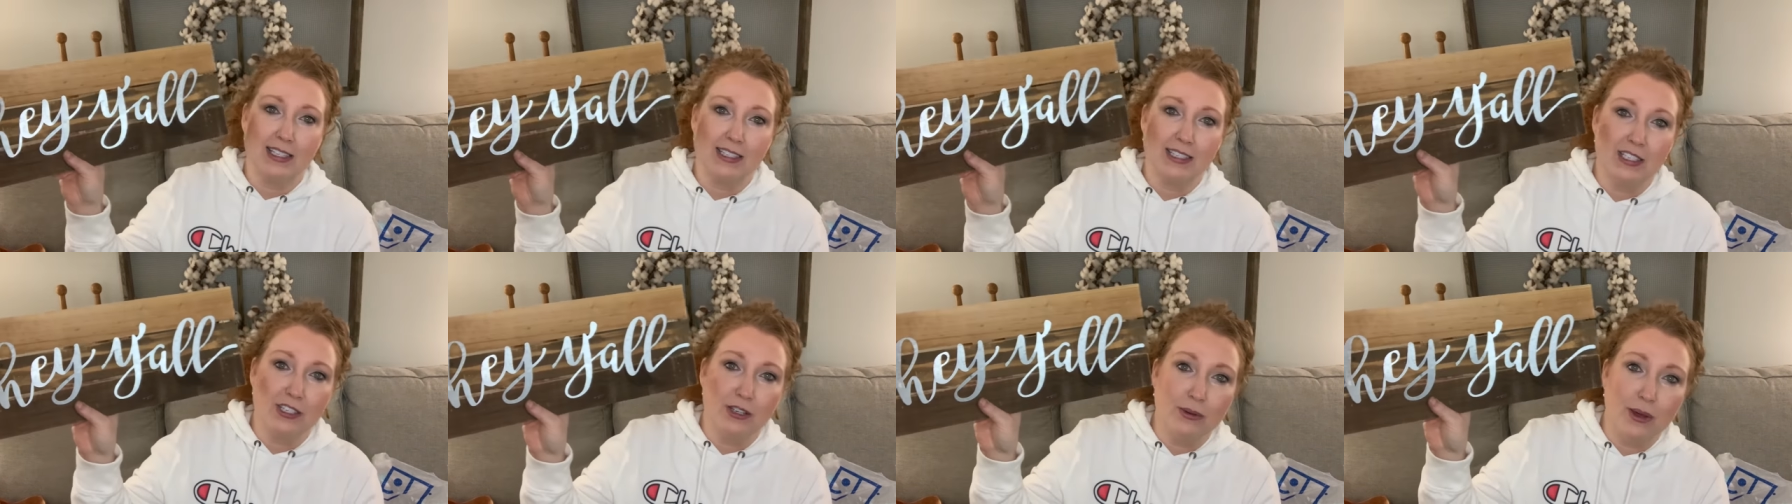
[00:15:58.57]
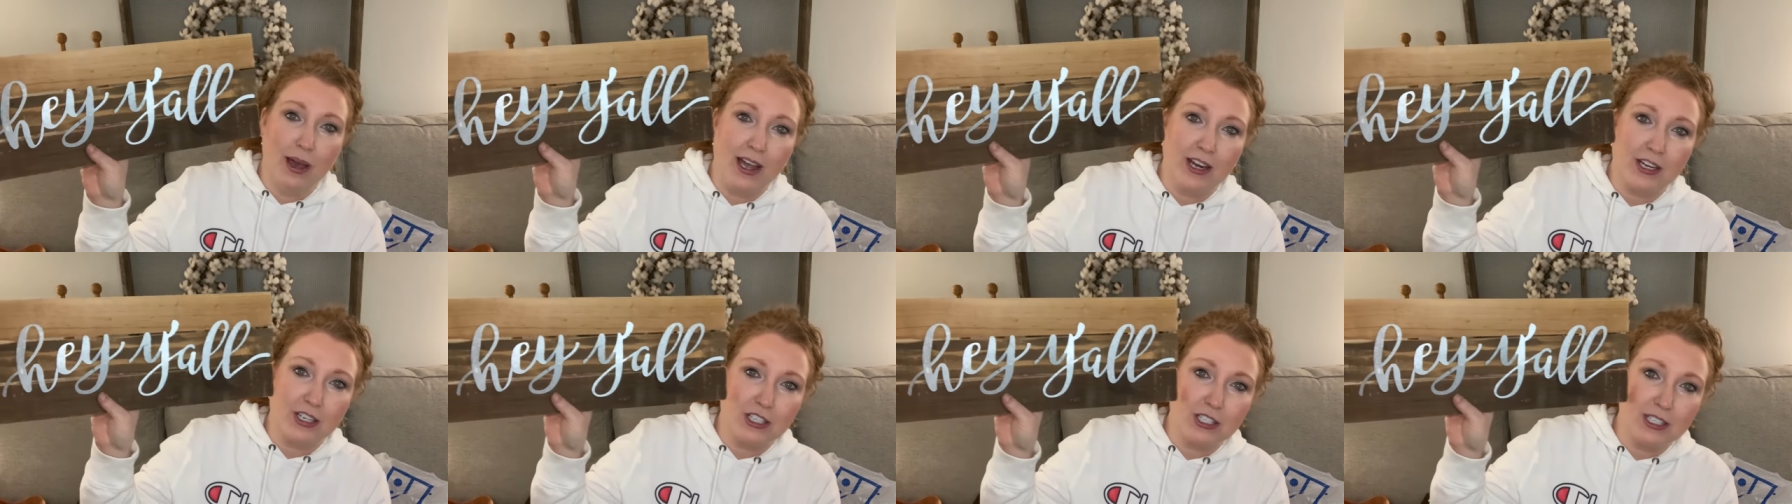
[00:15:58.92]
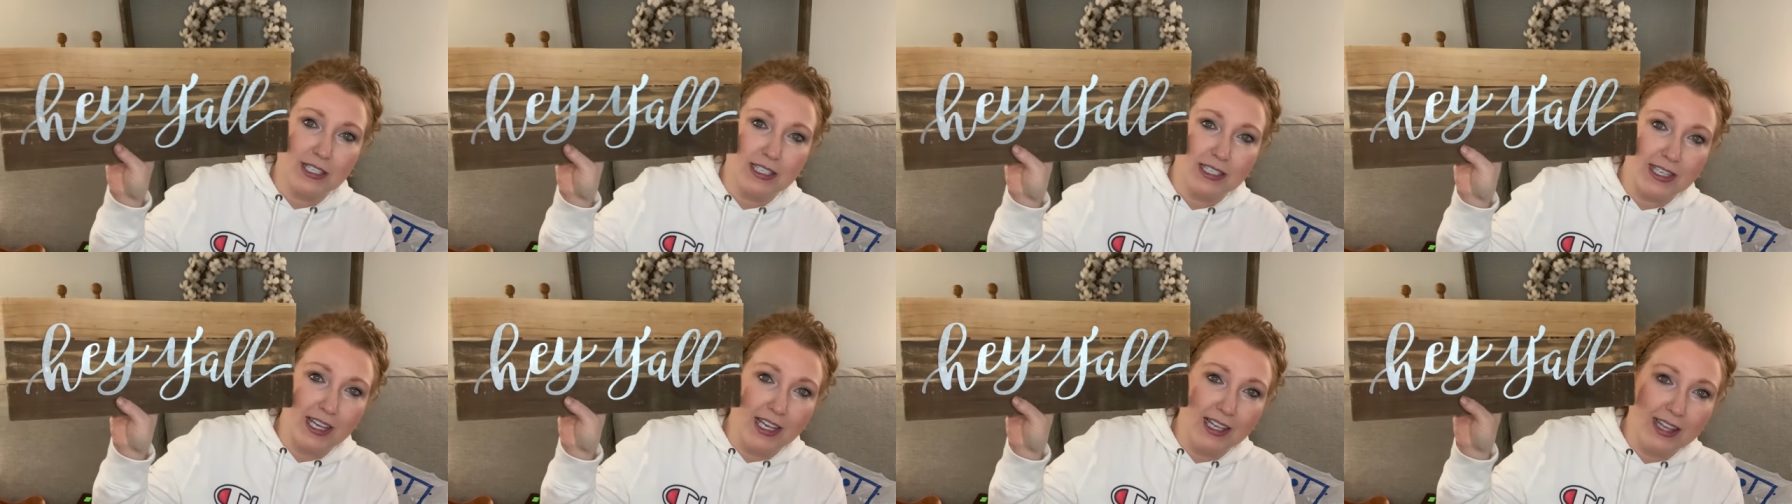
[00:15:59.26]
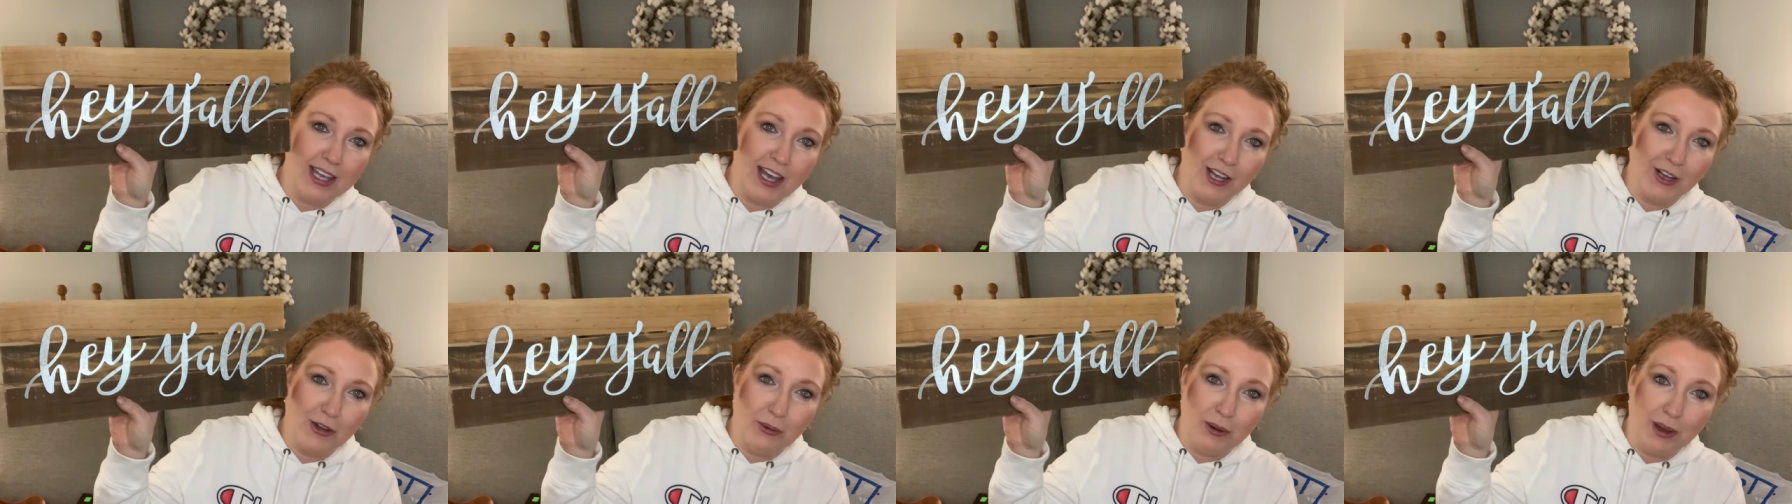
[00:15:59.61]
do actually say
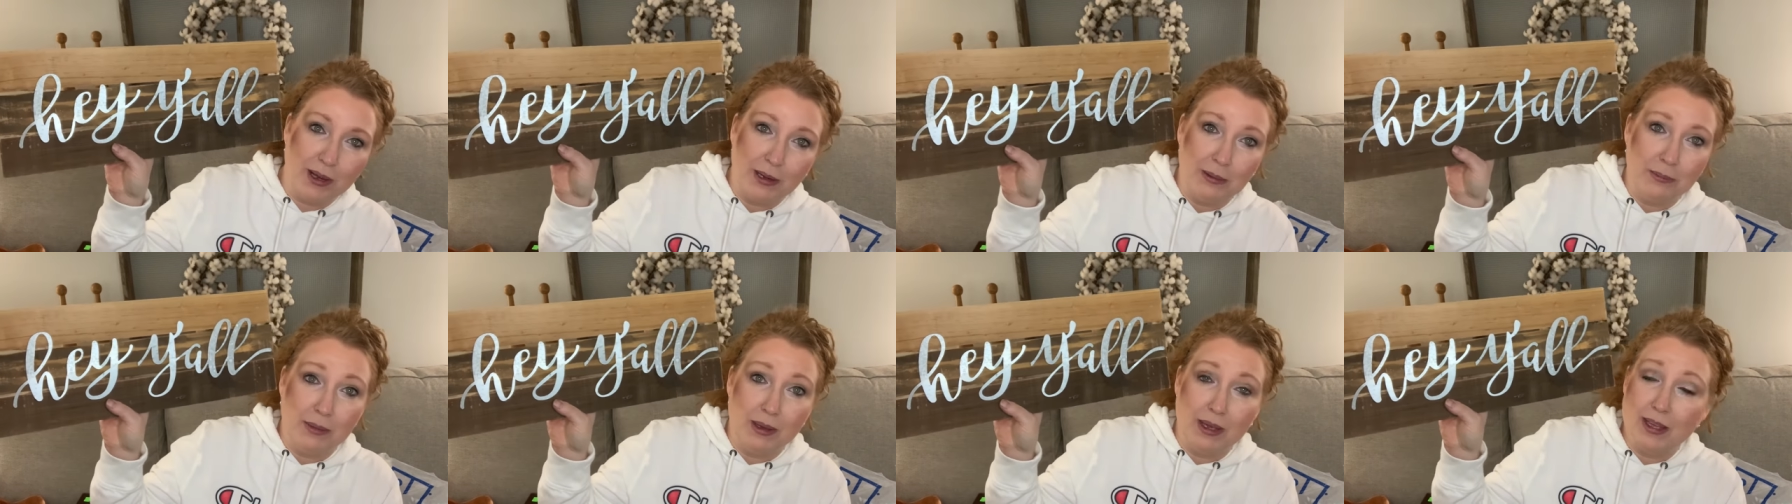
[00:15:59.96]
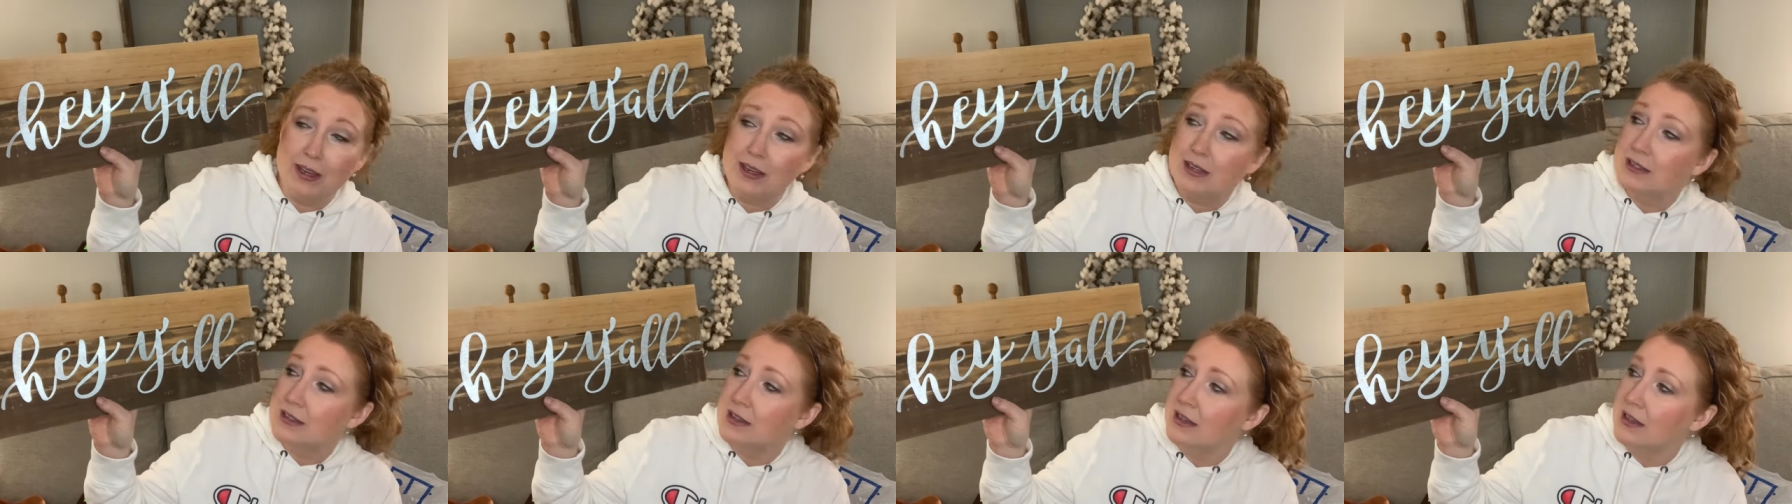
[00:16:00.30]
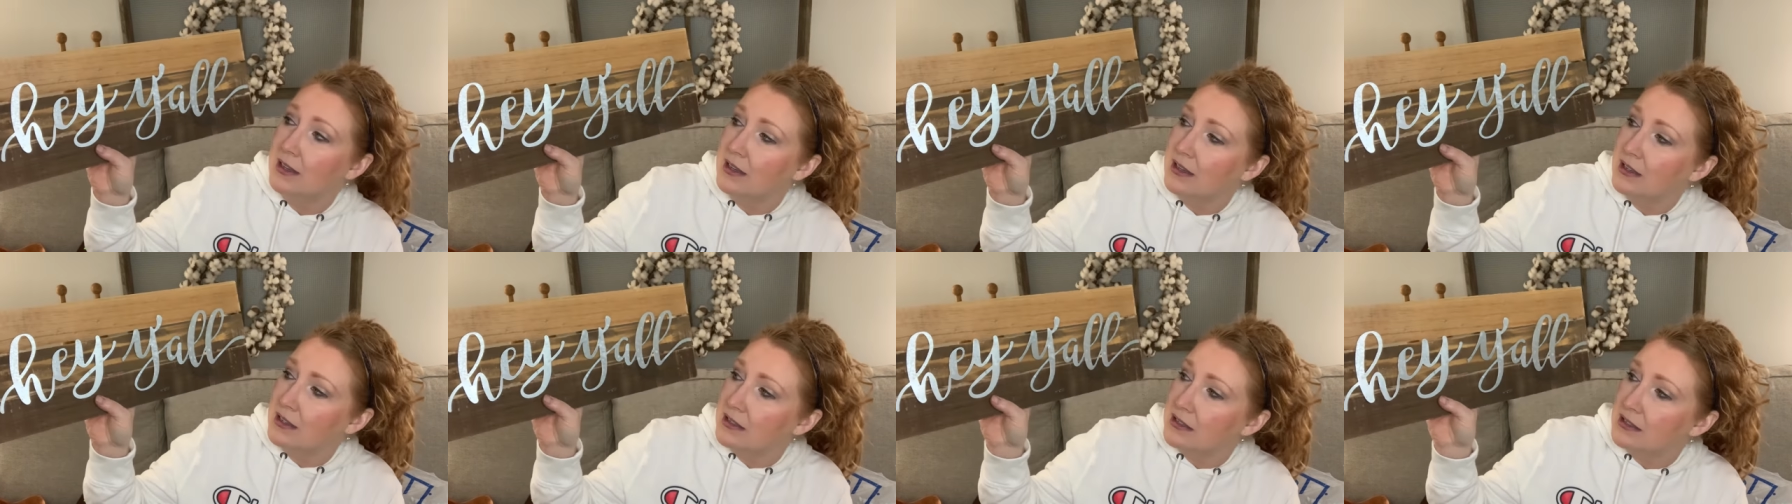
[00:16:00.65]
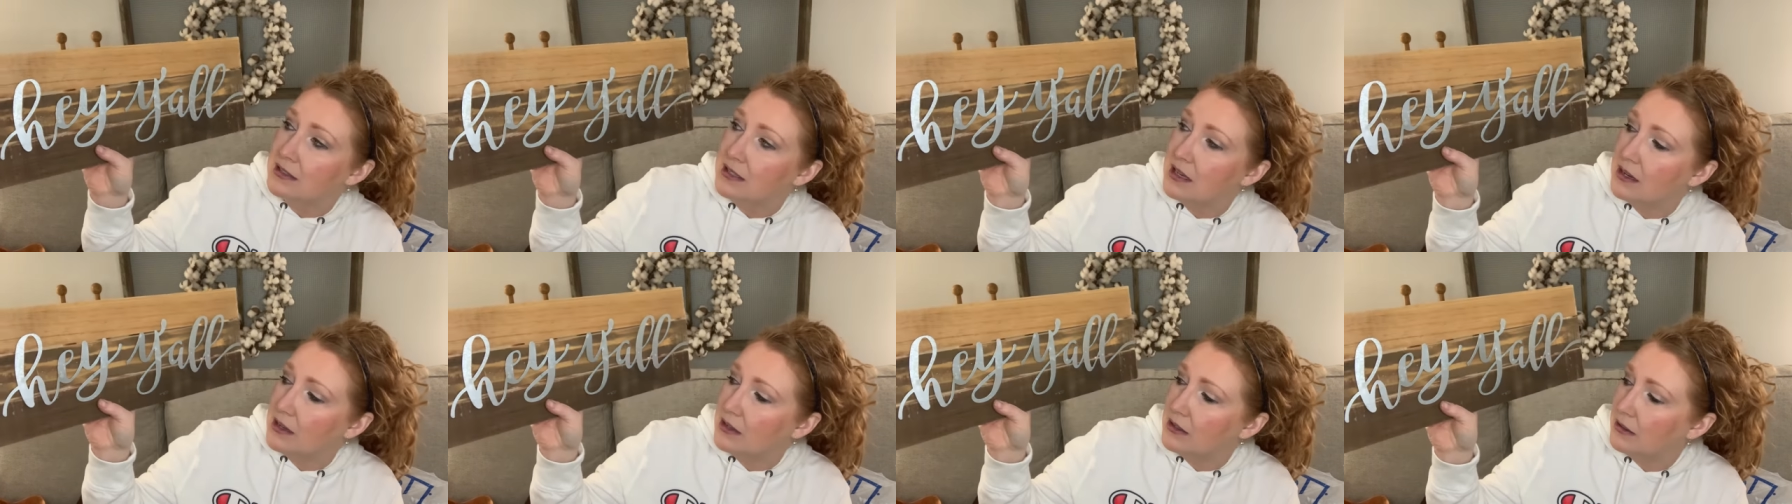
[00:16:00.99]
that quite a bit.
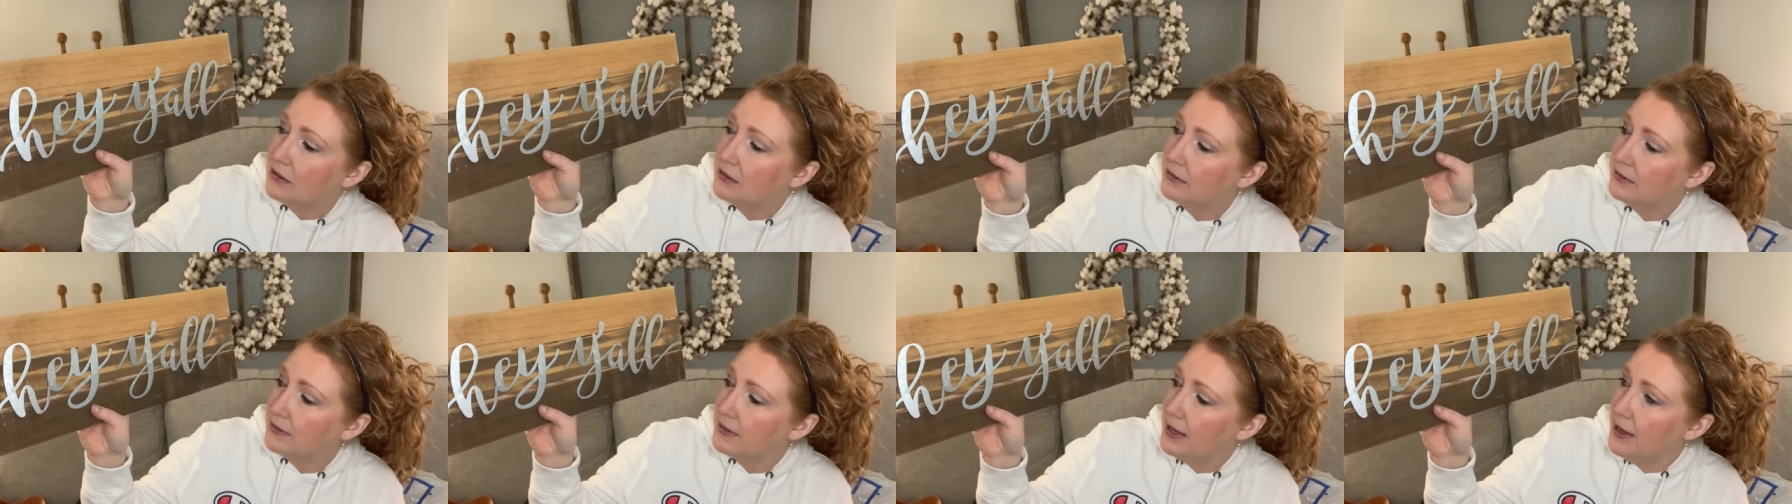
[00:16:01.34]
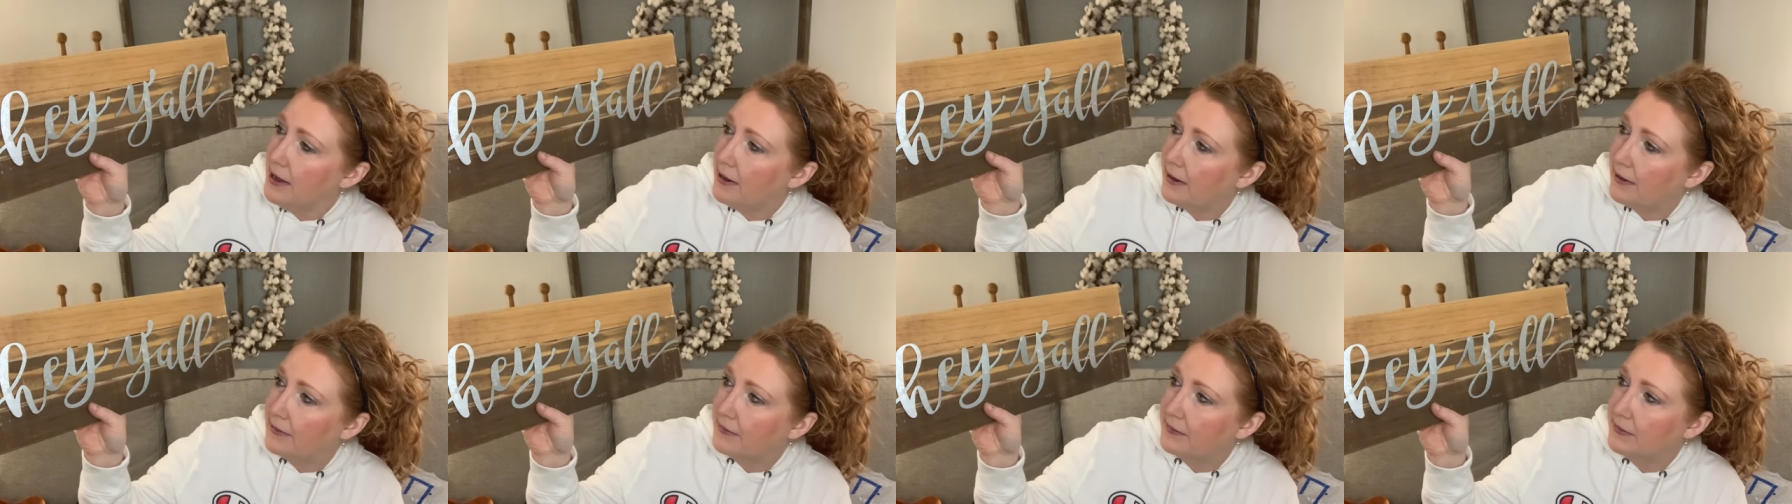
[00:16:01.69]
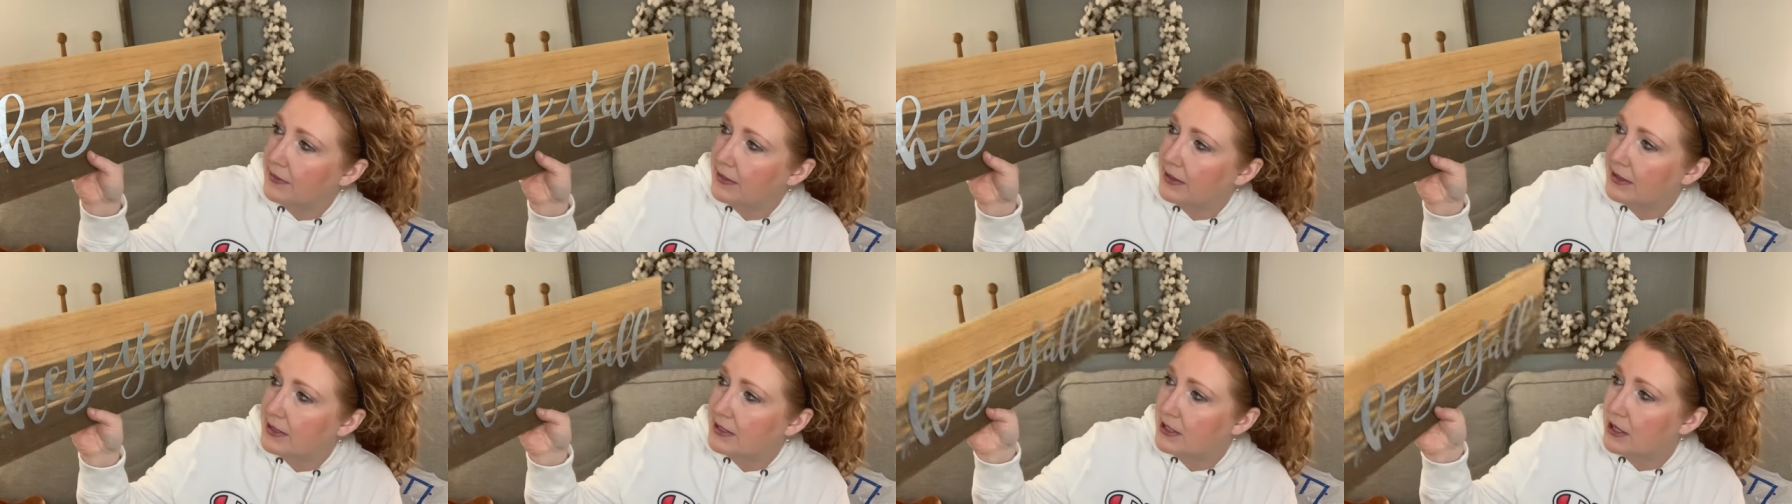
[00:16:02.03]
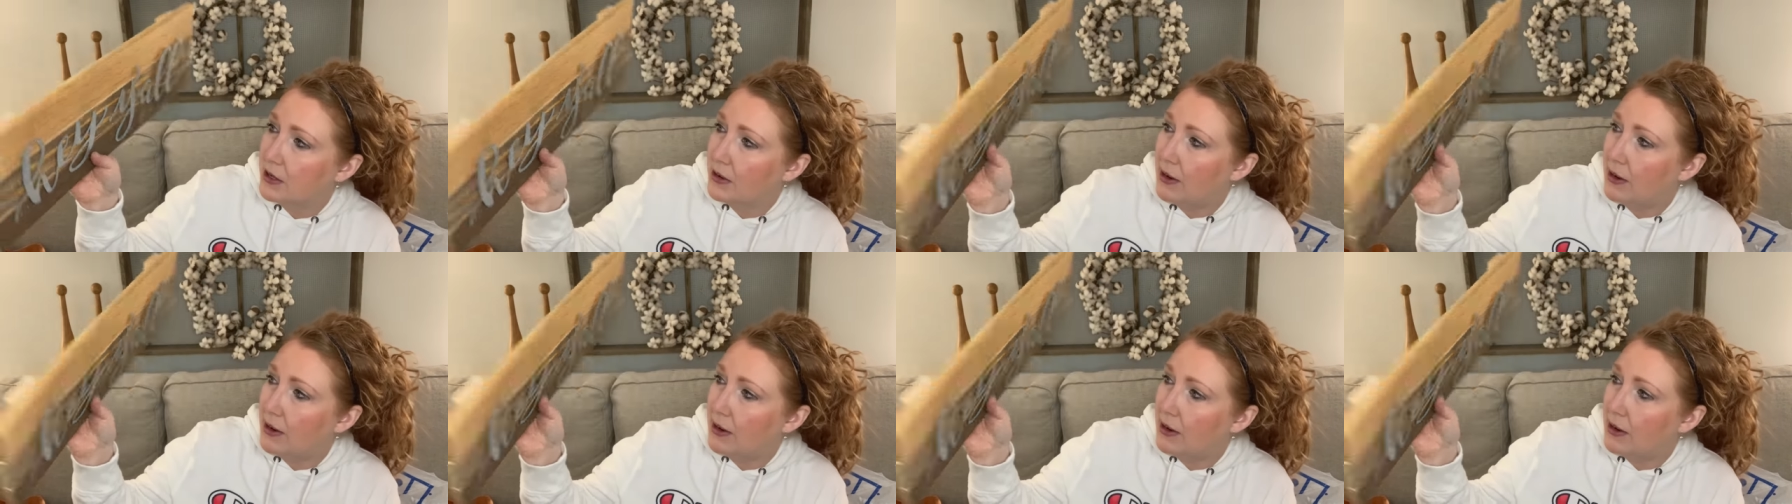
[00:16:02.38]
So yeah, so